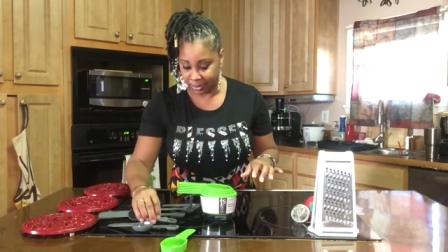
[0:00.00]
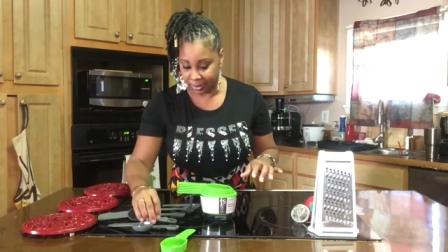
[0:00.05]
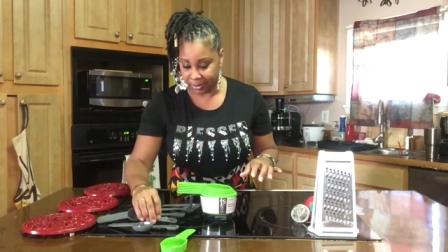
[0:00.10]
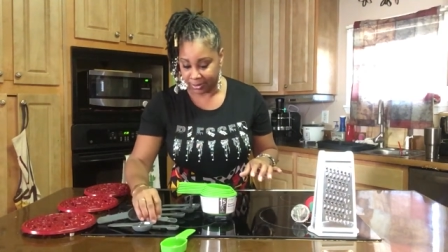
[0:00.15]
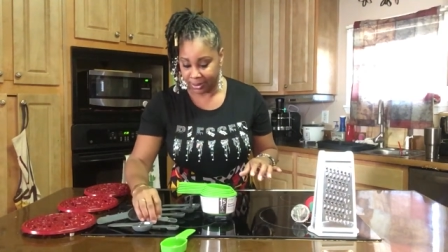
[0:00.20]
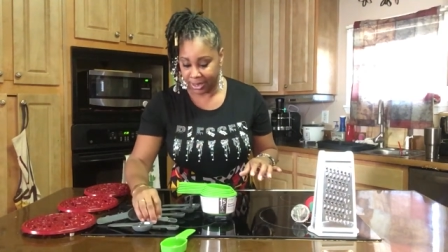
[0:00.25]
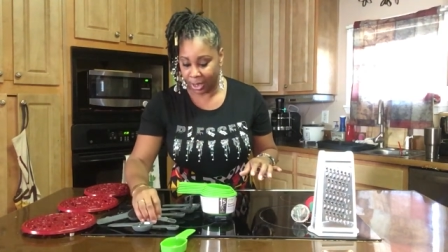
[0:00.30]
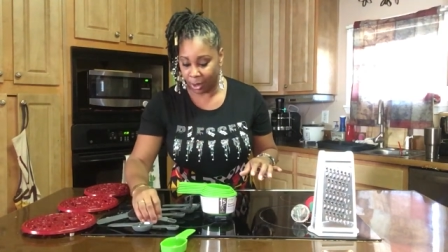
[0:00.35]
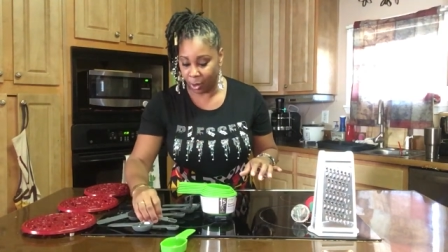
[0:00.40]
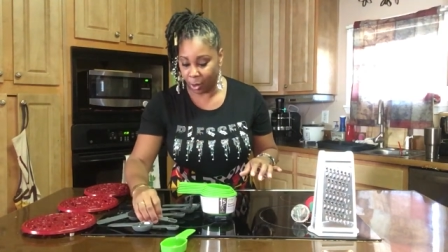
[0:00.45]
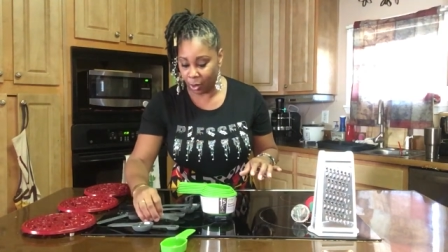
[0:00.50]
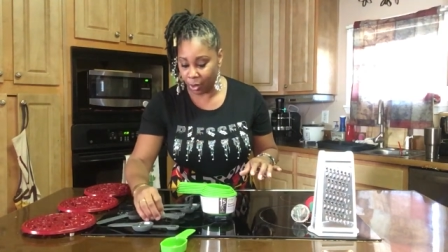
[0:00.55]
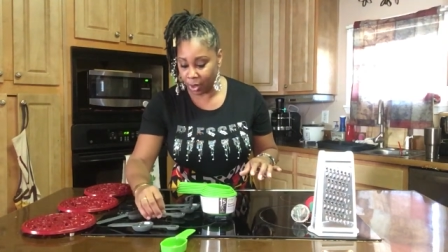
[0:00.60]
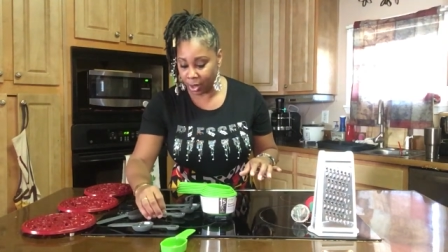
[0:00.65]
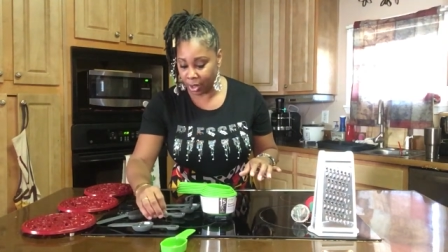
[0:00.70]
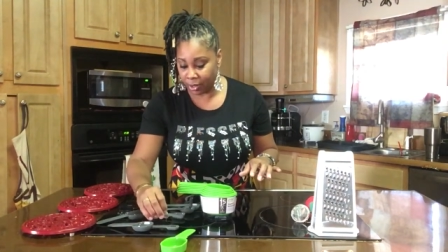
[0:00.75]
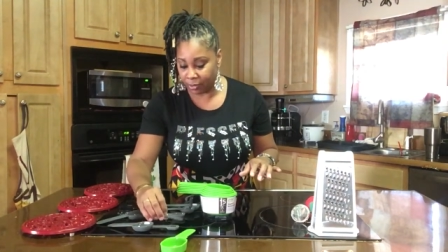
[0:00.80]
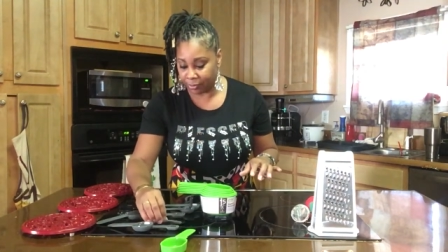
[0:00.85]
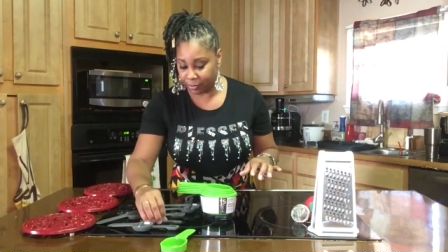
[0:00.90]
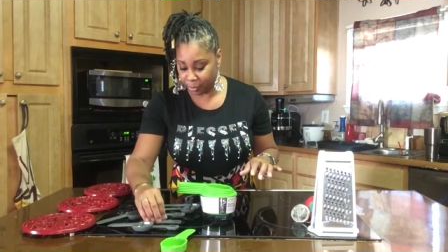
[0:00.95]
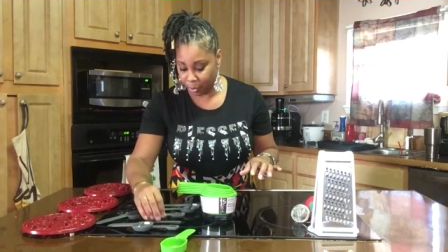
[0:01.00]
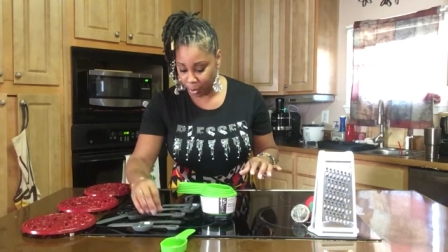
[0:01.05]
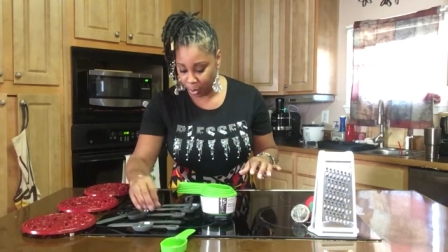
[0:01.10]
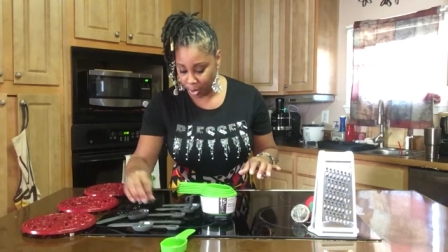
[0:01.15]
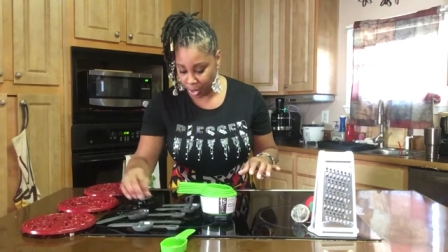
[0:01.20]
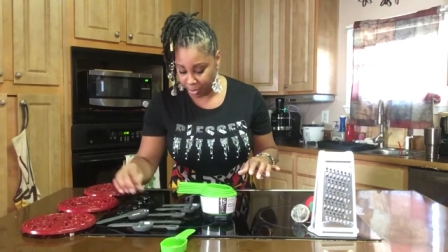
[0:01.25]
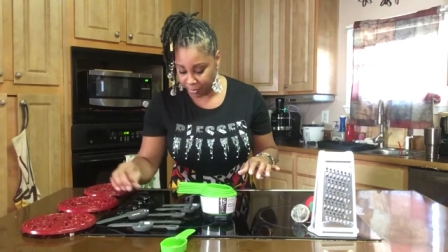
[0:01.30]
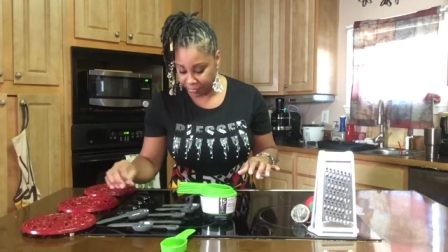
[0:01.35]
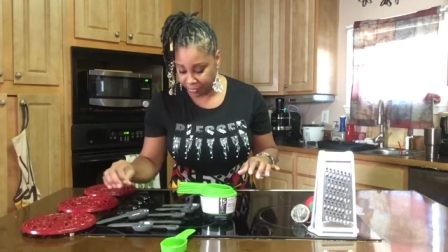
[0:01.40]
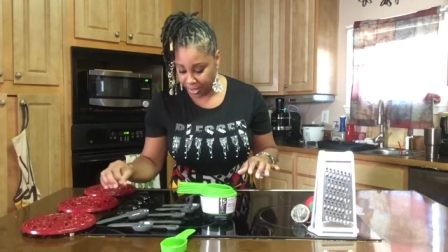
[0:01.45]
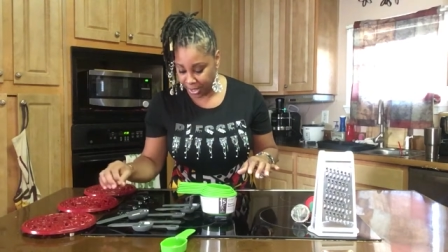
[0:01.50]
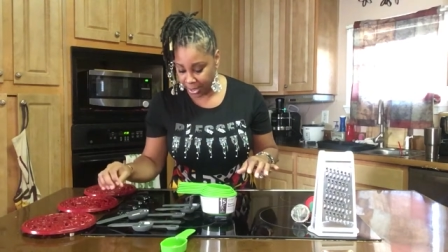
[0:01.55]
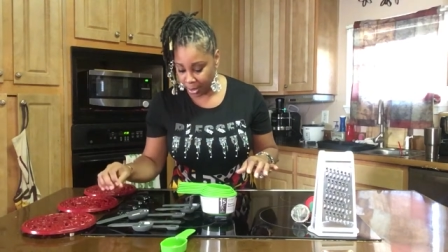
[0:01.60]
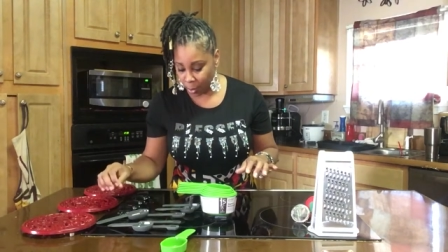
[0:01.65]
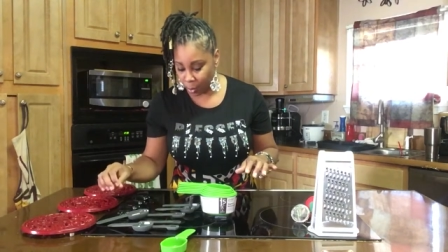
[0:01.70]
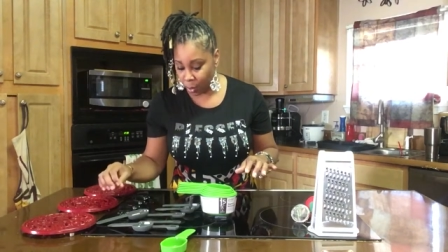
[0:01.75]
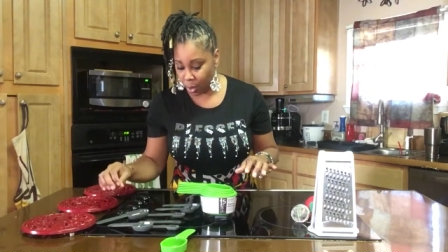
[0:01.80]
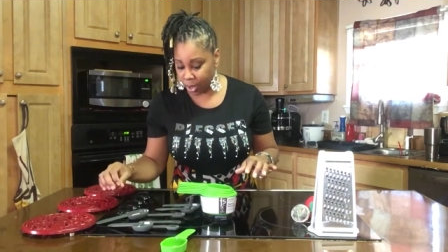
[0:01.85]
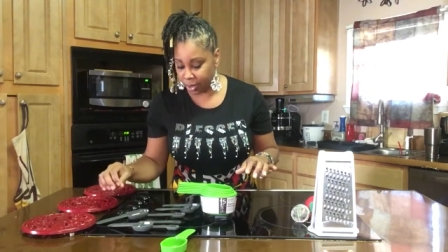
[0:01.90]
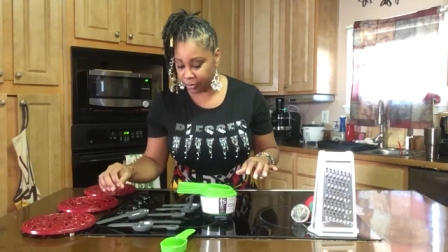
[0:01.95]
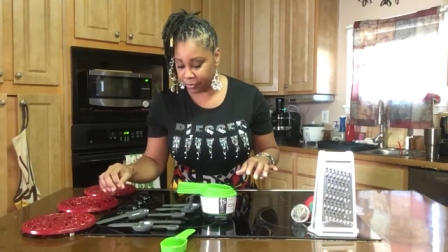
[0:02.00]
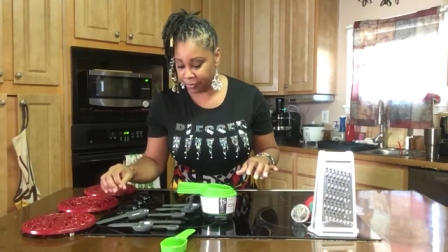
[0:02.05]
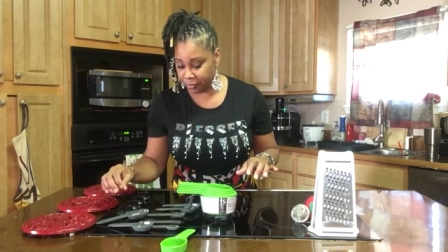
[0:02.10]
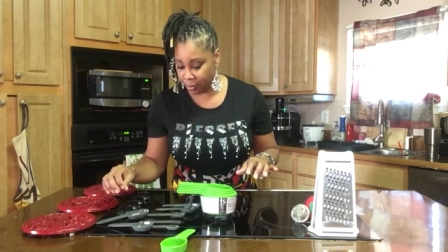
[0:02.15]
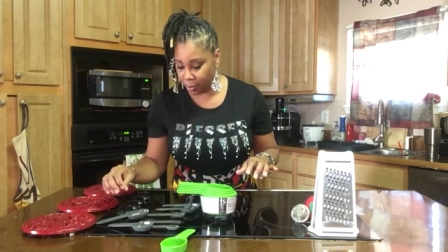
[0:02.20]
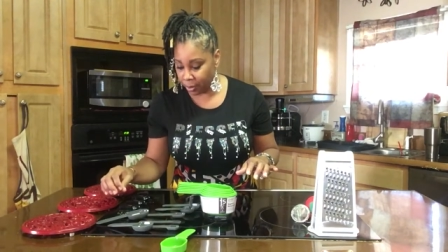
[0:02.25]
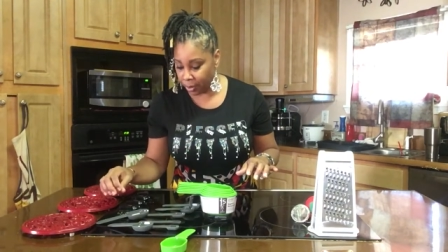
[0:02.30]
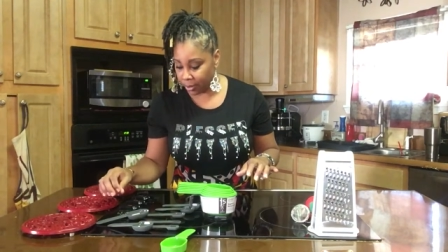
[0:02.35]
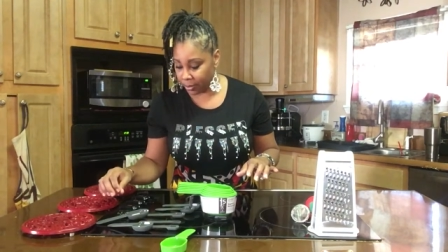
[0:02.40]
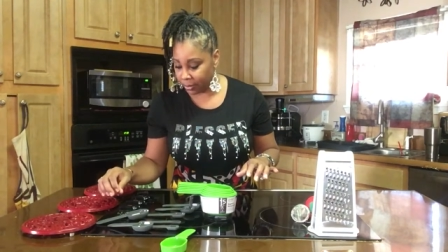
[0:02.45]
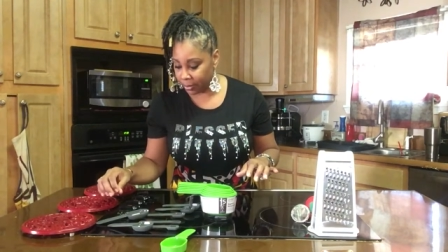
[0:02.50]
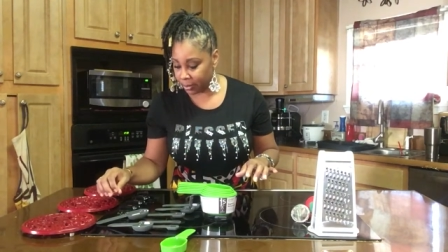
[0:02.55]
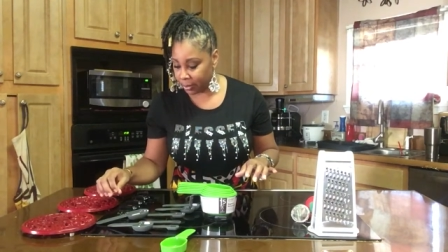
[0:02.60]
Now who gonna who gonna find a one fourth?